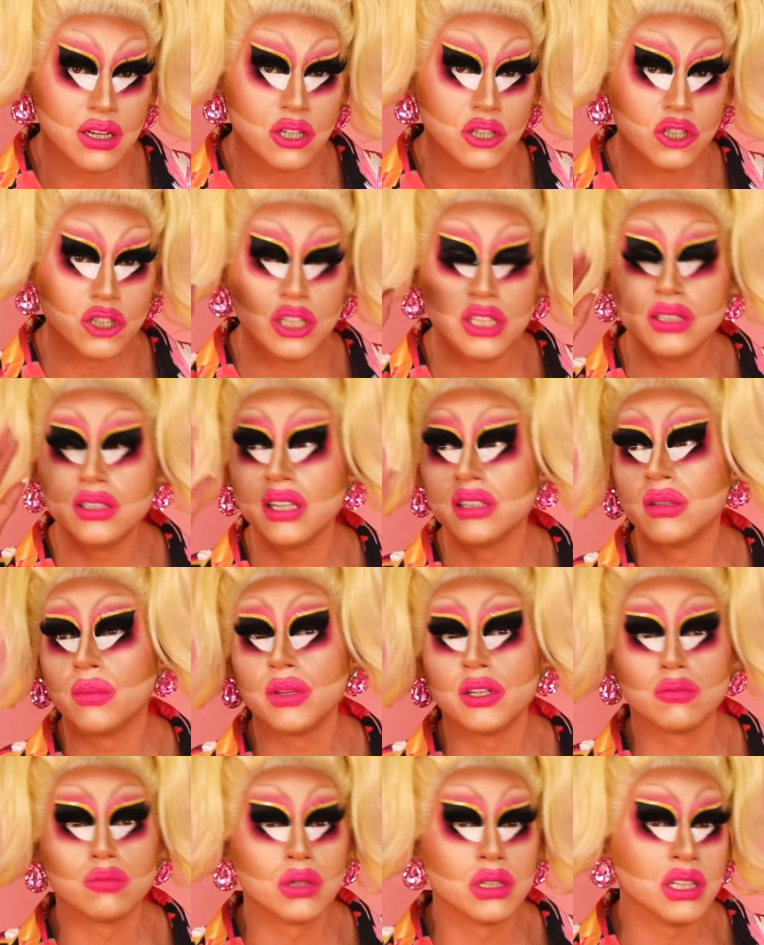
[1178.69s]
She said
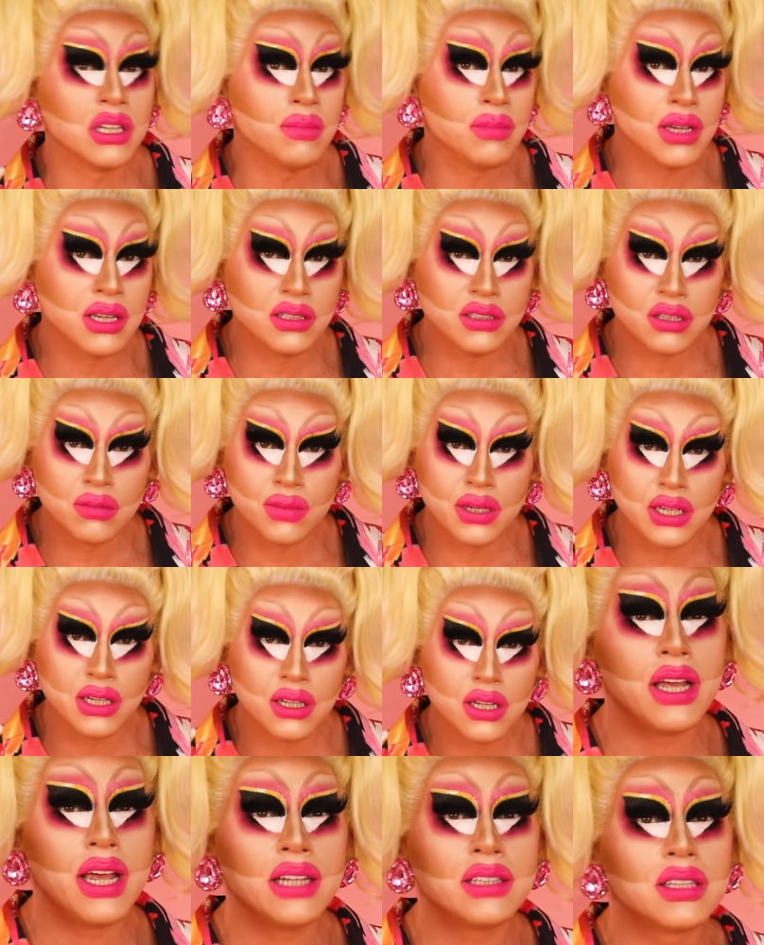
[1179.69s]
something really mean to
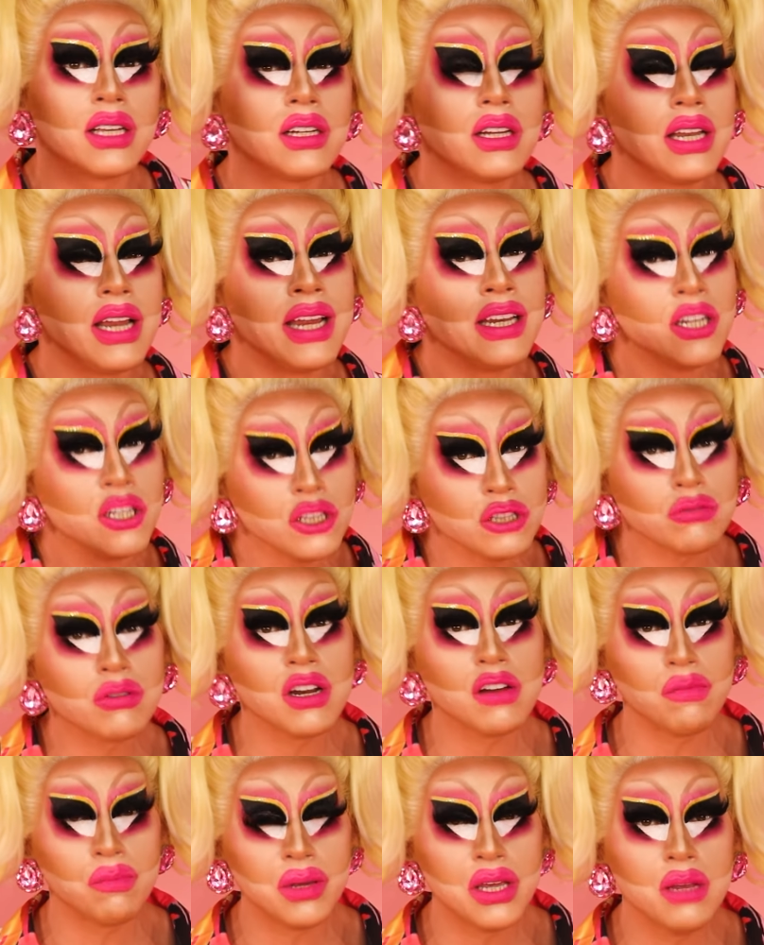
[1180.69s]
me. It's an
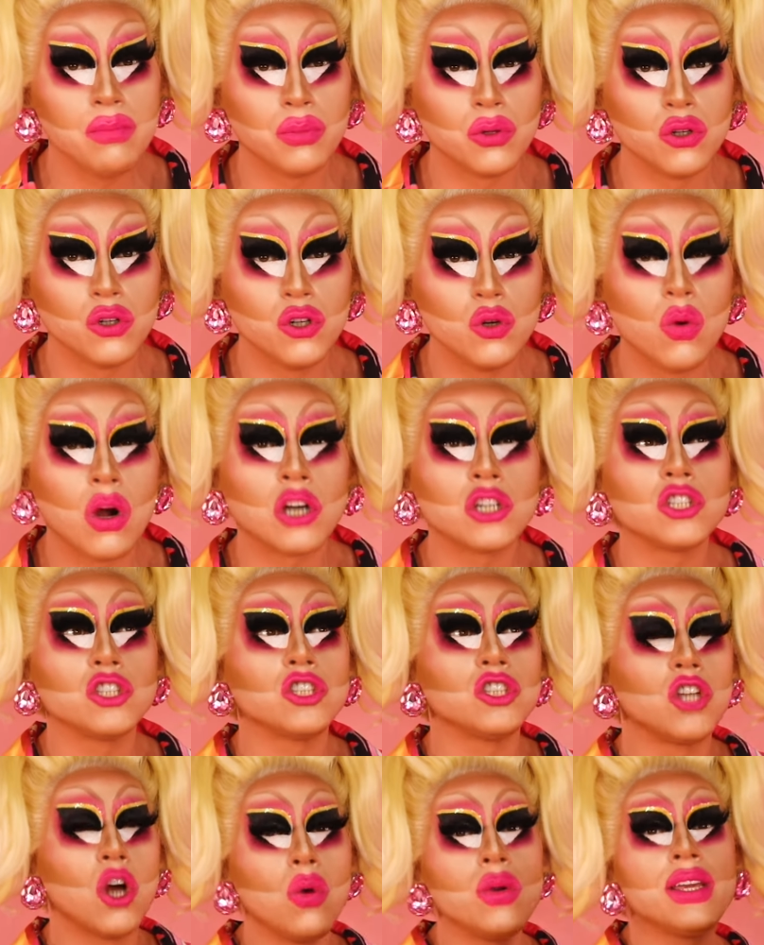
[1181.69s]
industry of people who are
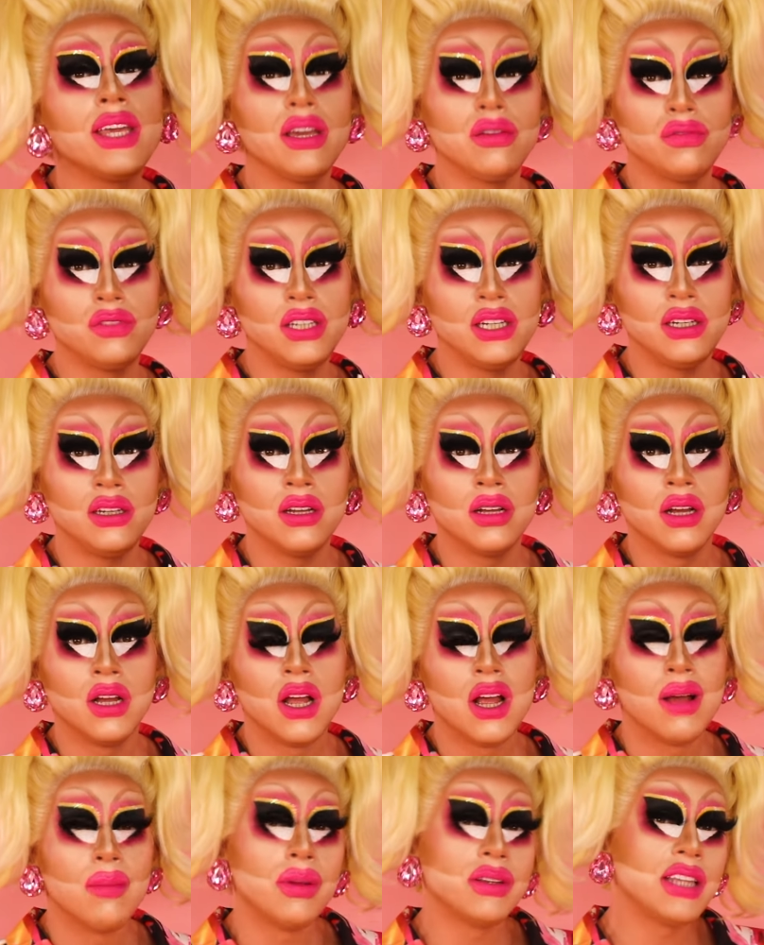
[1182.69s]
so gifted,
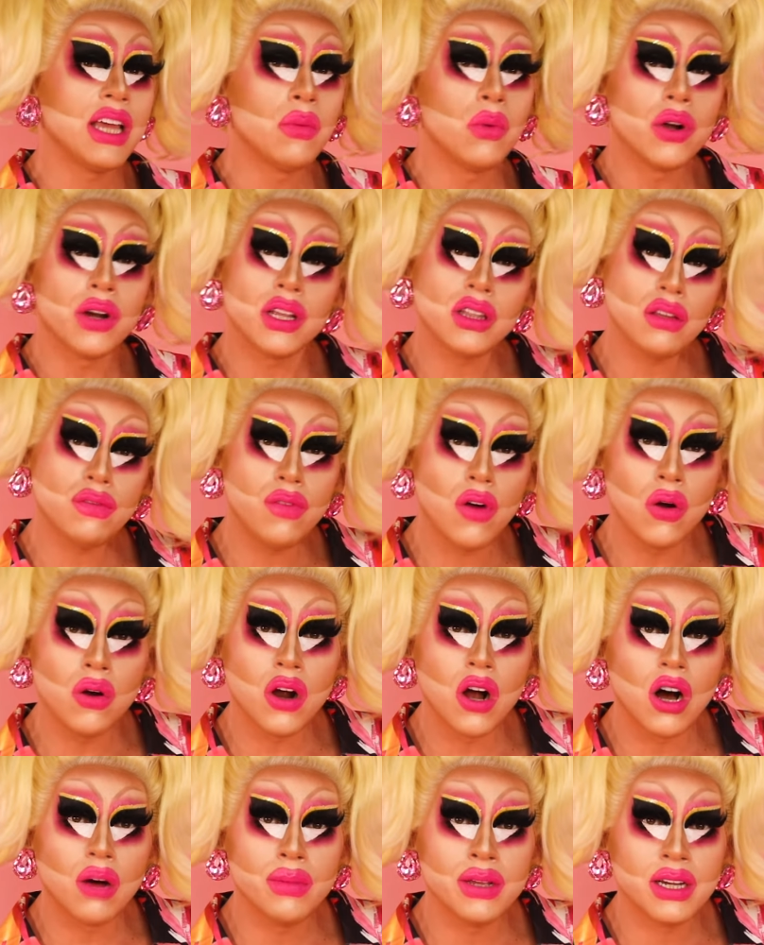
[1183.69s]
but they won't get the phone
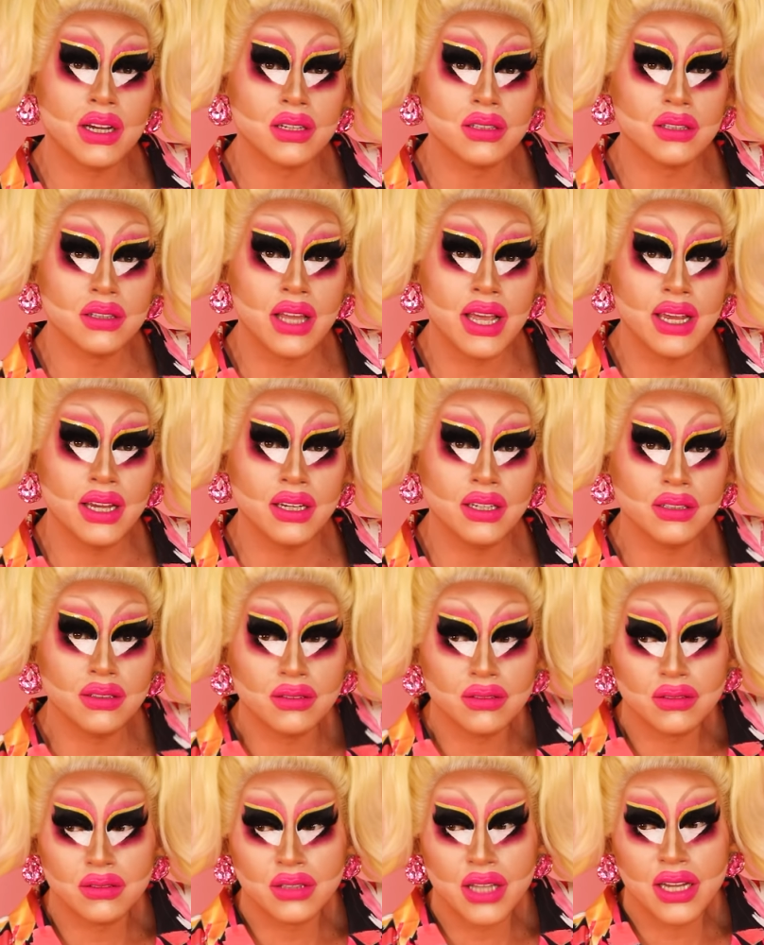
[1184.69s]
call because they
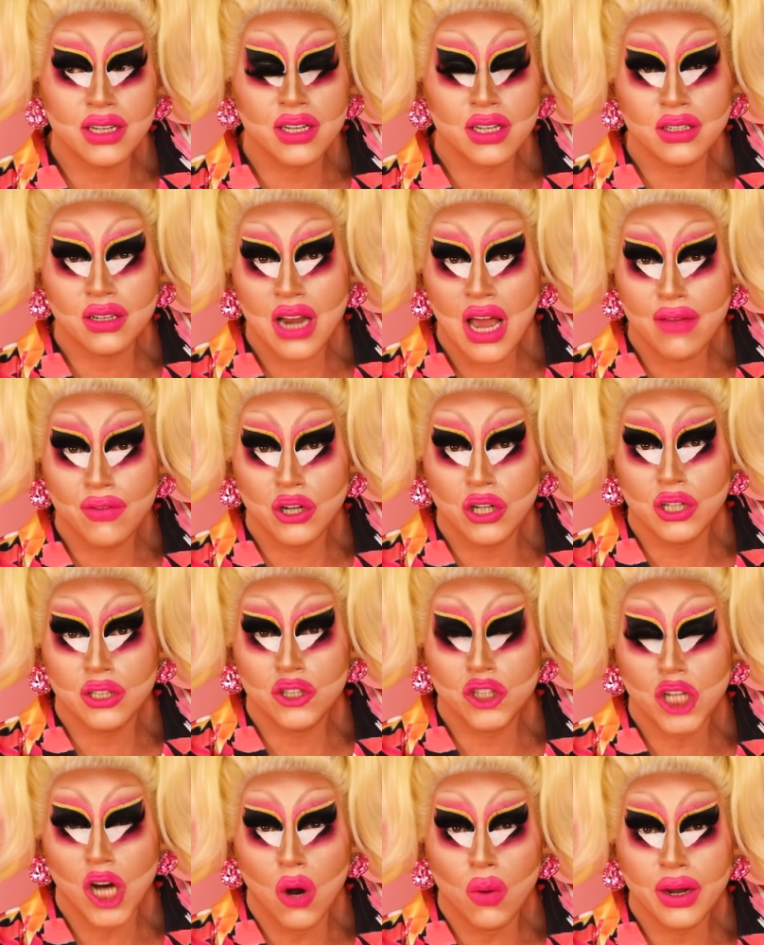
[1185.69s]
they didn't have a
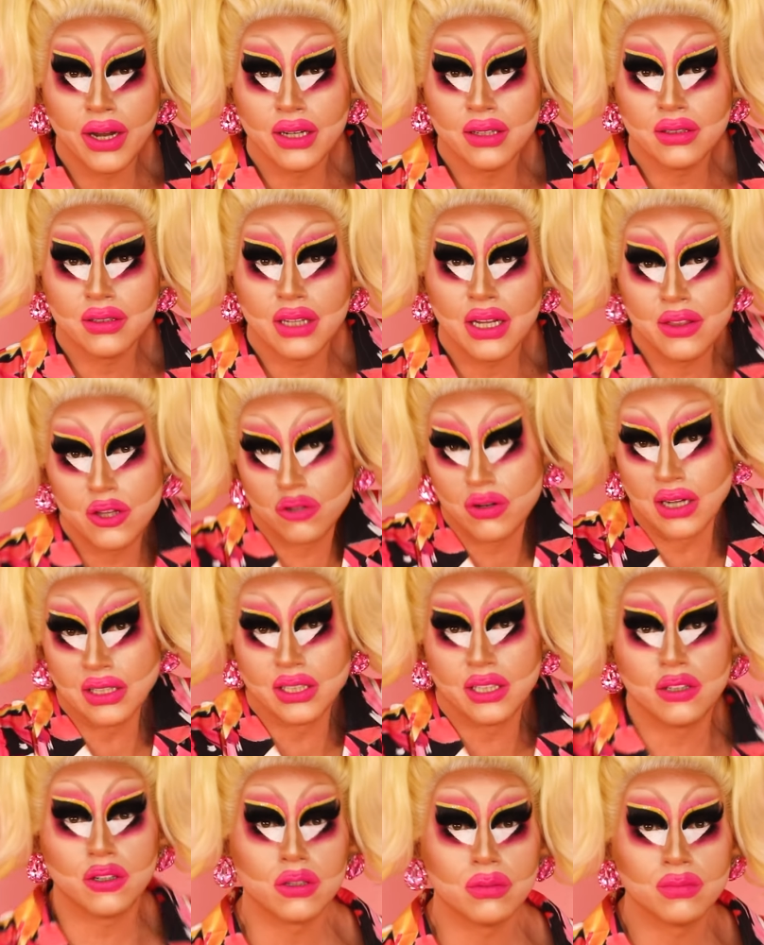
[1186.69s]
good showing in the
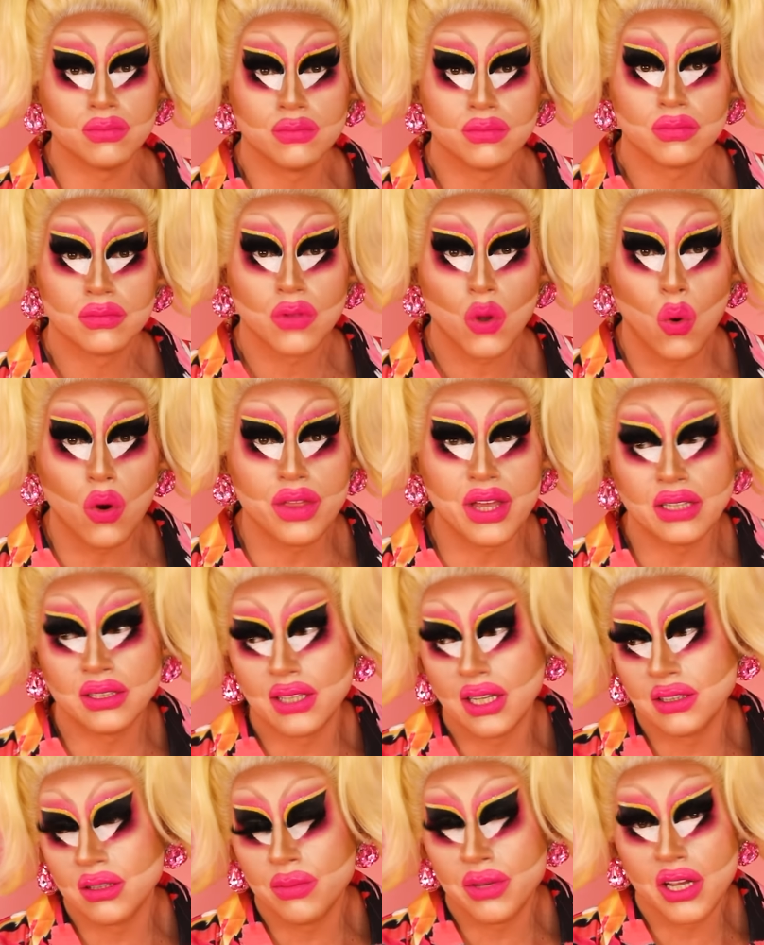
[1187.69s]
dressing room or they
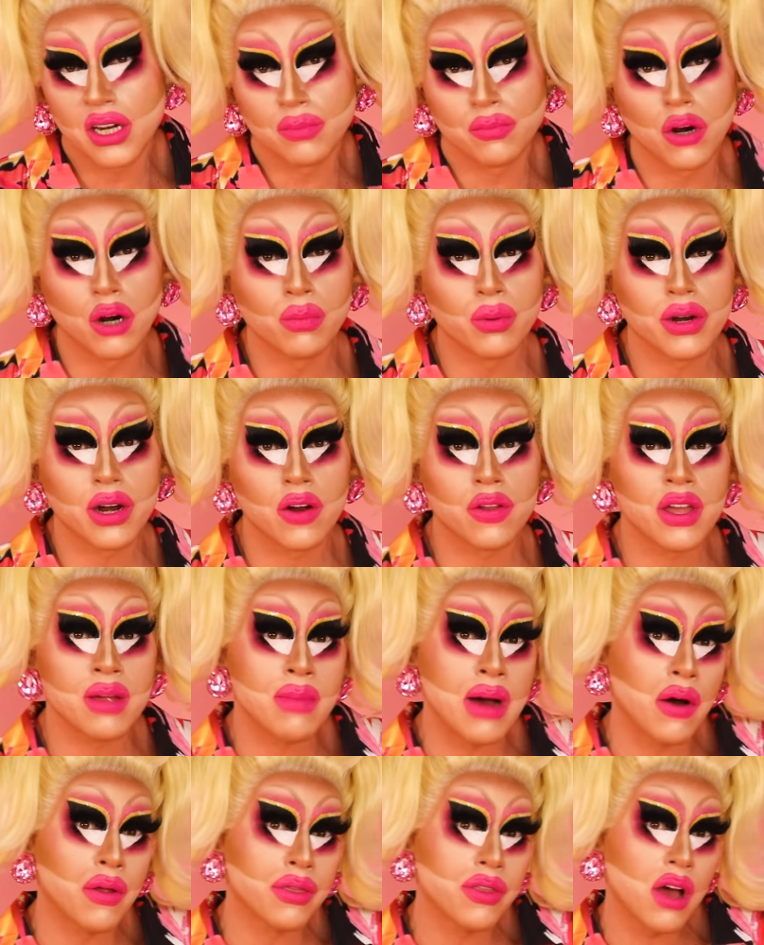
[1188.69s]
said something inappropriate or they
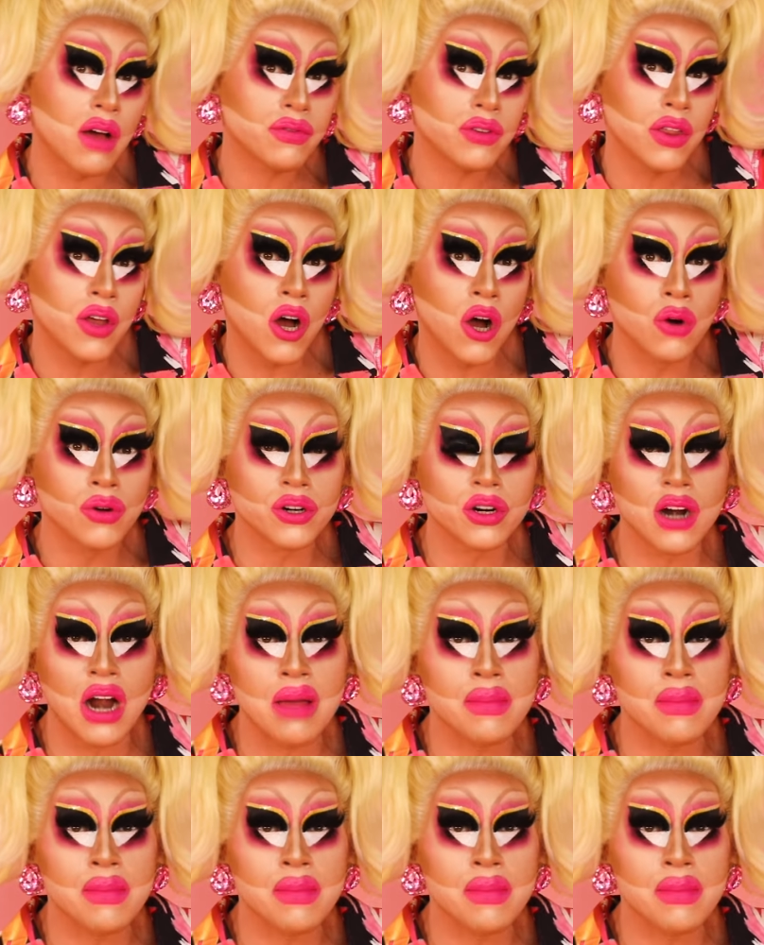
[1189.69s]
mouthed off to the owner.